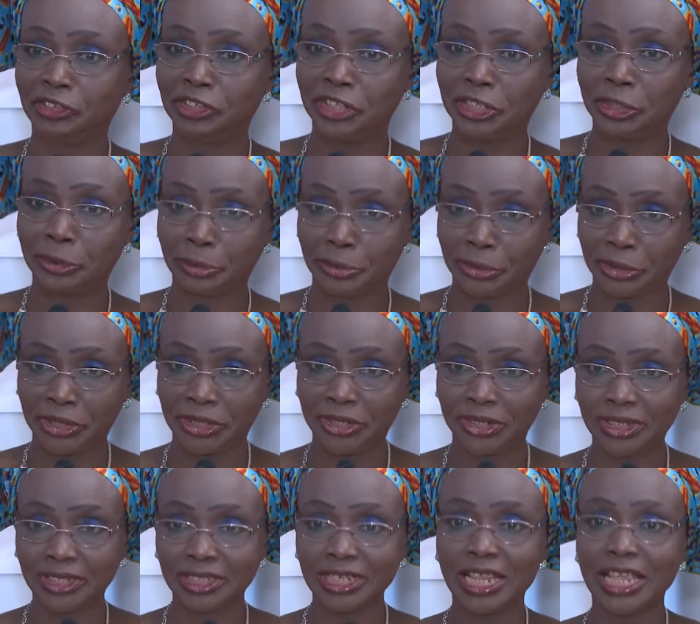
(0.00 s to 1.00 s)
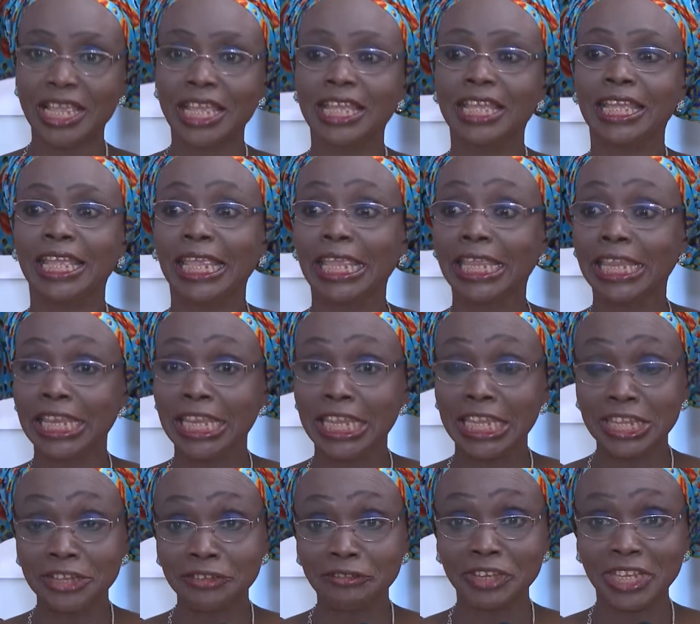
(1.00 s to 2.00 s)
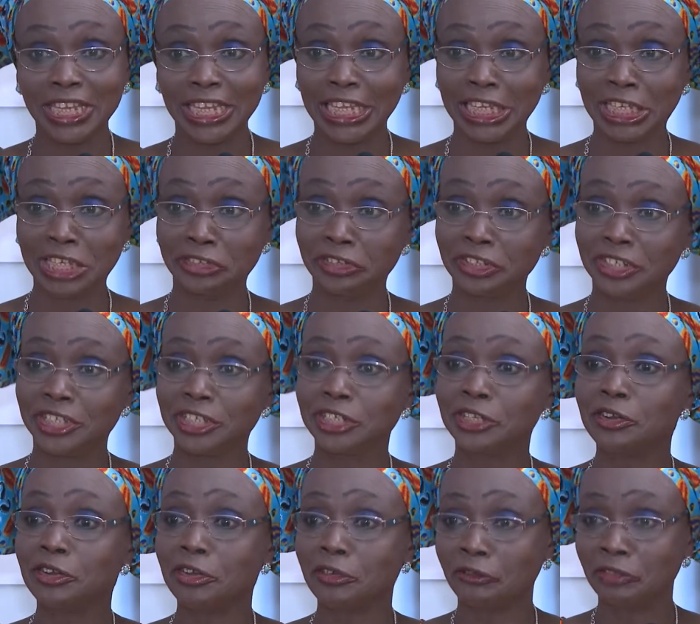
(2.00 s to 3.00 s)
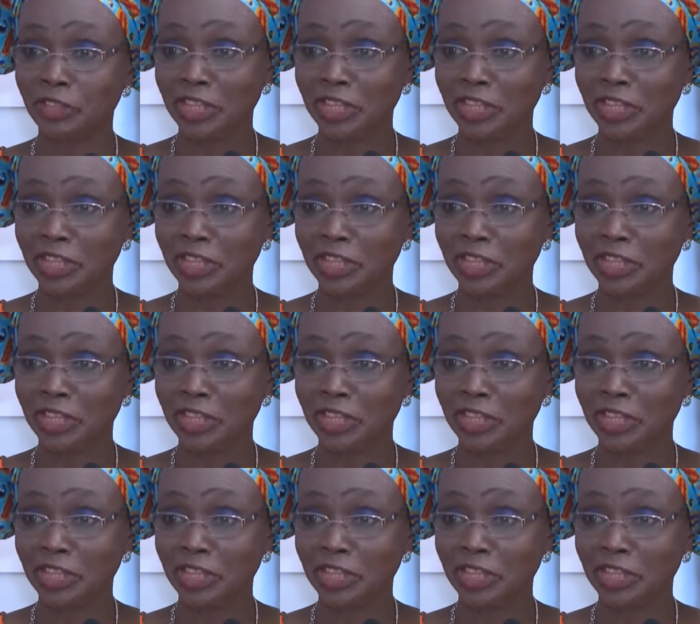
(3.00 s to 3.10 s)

after their prayers, in the evening it is the turn